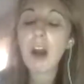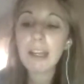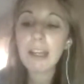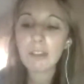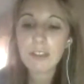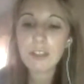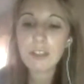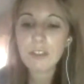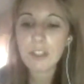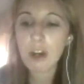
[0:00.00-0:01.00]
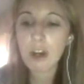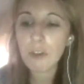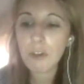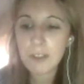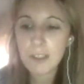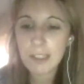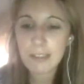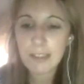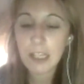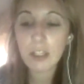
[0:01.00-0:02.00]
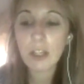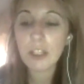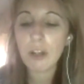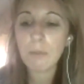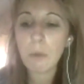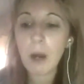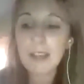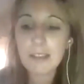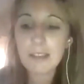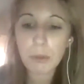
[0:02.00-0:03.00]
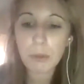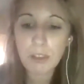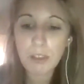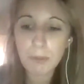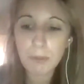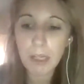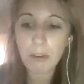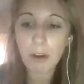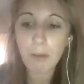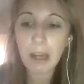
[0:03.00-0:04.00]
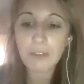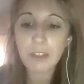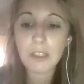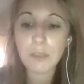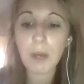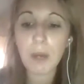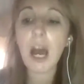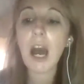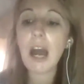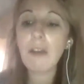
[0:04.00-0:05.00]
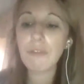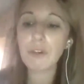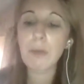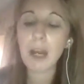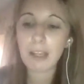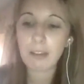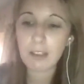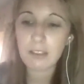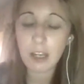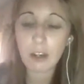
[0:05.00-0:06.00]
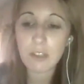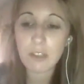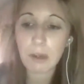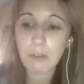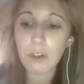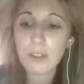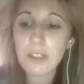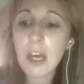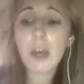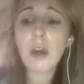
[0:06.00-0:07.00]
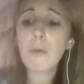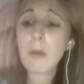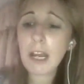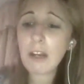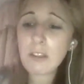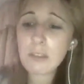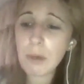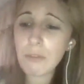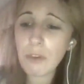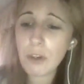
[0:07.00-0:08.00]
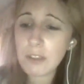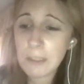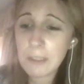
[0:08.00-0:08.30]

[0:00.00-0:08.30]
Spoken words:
illness, losing our voices, like, why it's important to be our own advocates, but through my illness, I lost my voice. When I lost my voice,